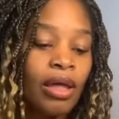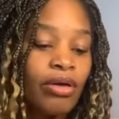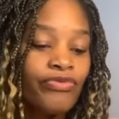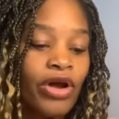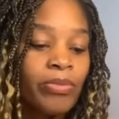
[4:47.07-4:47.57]

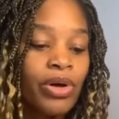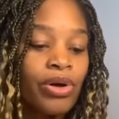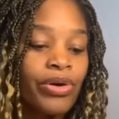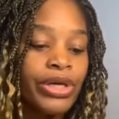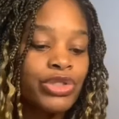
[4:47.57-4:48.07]
"From
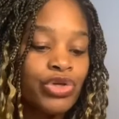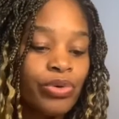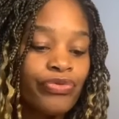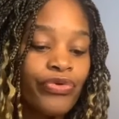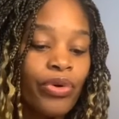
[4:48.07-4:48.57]
going
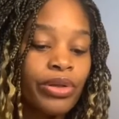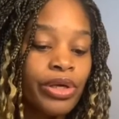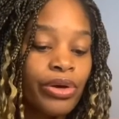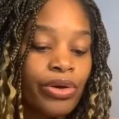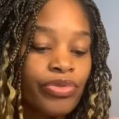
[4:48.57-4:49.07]
to and fro in
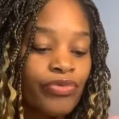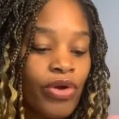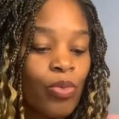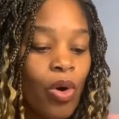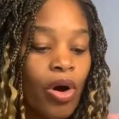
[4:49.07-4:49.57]
the earth, and
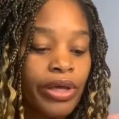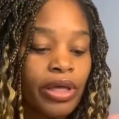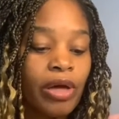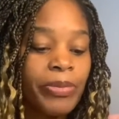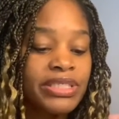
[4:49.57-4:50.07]
from
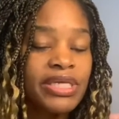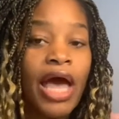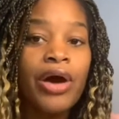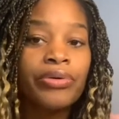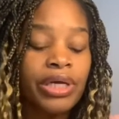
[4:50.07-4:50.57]
walking up and
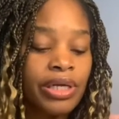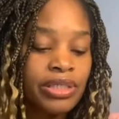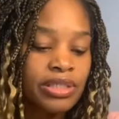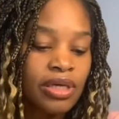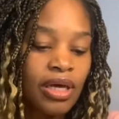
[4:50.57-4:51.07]
down in
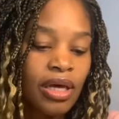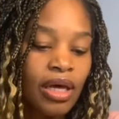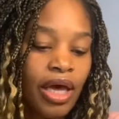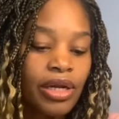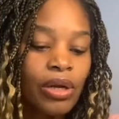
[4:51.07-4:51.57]
it."
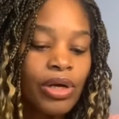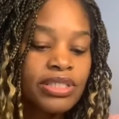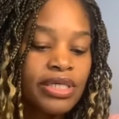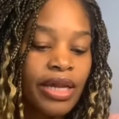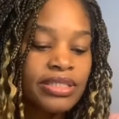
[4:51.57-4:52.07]
And the Lord
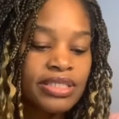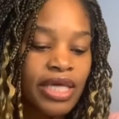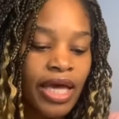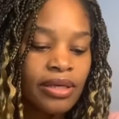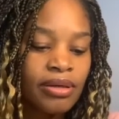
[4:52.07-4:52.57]
said unto
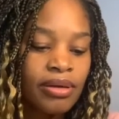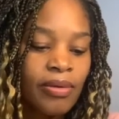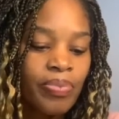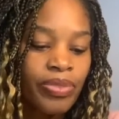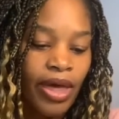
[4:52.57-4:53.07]
Satan,
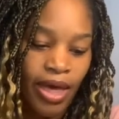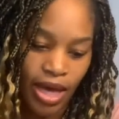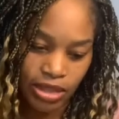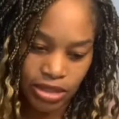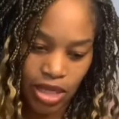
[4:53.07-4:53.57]

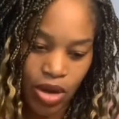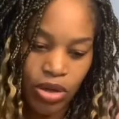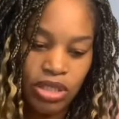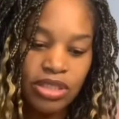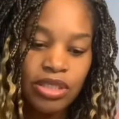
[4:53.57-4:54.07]
"Hast thou
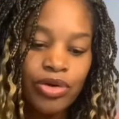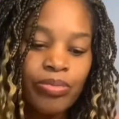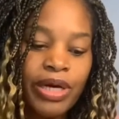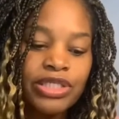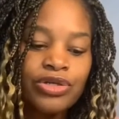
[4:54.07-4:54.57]
considered
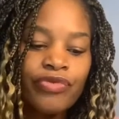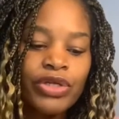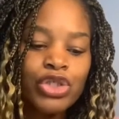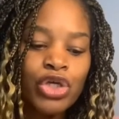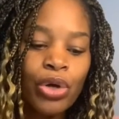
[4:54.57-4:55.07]
my
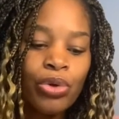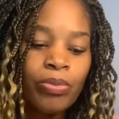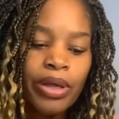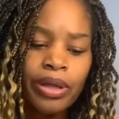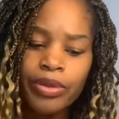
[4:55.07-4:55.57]
servant
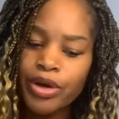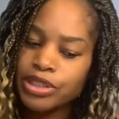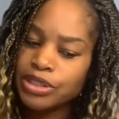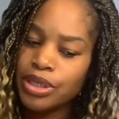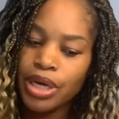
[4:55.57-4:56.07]
Job? And there
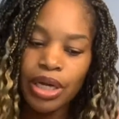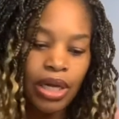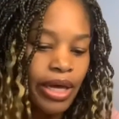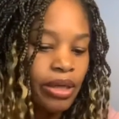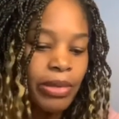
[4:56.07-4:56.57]
is none
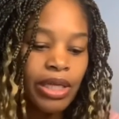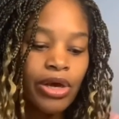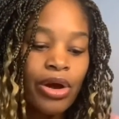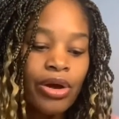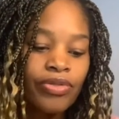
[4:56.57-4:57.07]
like him in the earth,